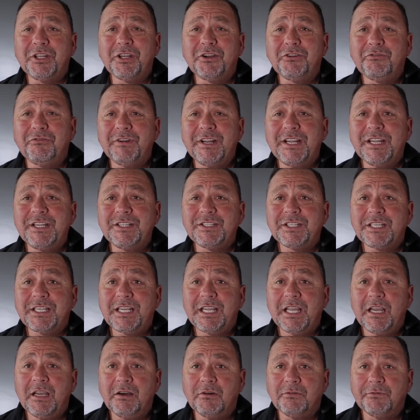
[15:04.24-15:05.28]
degrees
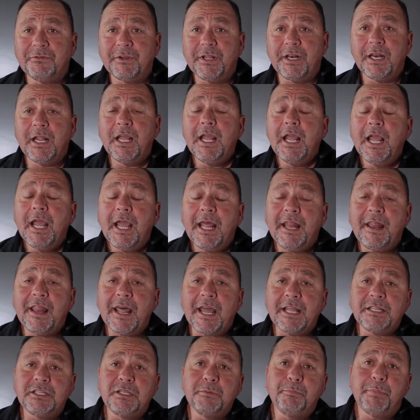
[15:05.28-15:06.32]
Kelvin, and
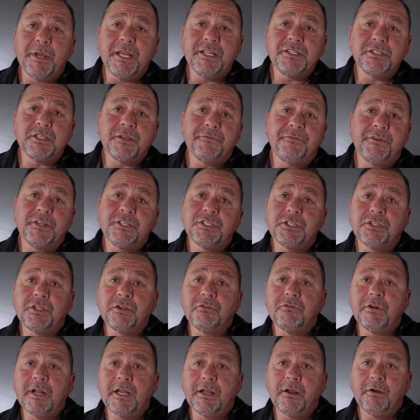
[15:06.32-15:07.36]
that depends if it's
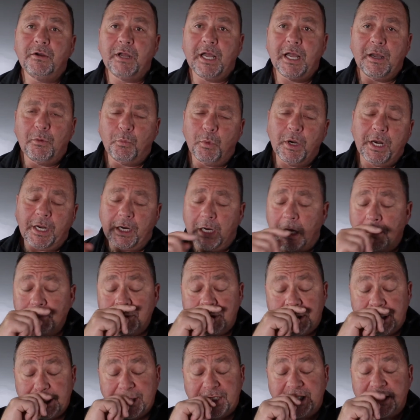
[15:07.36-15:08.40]
direct. When it
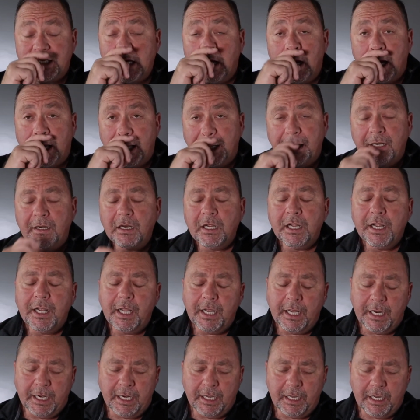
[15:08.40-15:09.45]
comes to sun,
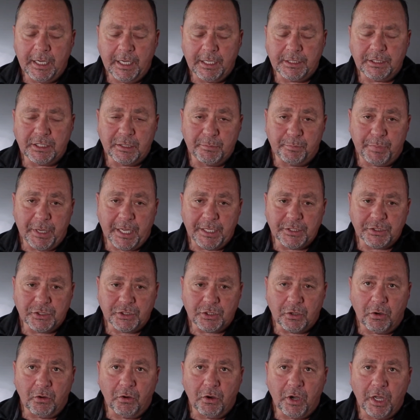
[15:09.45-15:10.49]
it
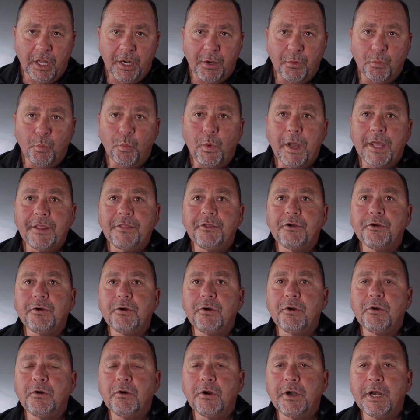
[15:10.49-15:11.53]
depends on
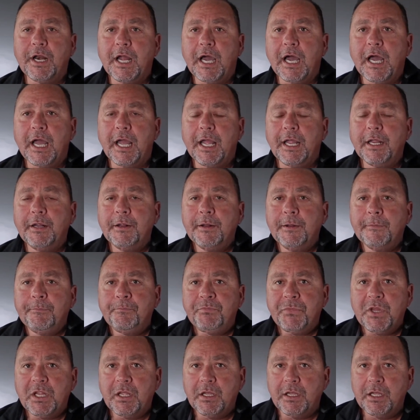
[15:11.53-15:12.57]
whether or not
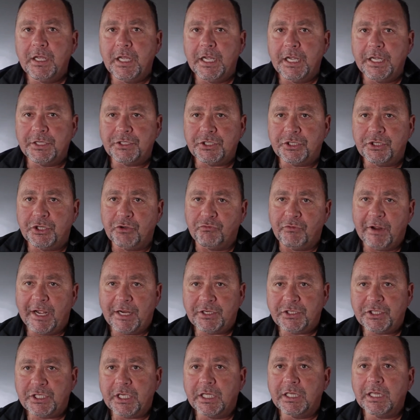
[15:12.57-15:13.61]
it's
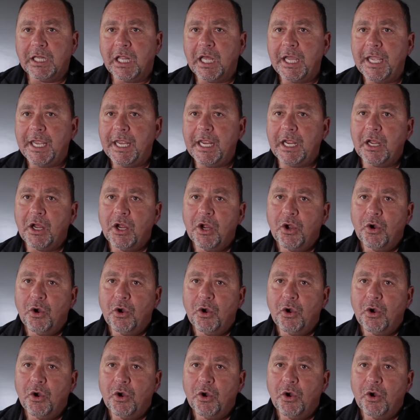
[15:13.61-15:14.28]
direct sunlight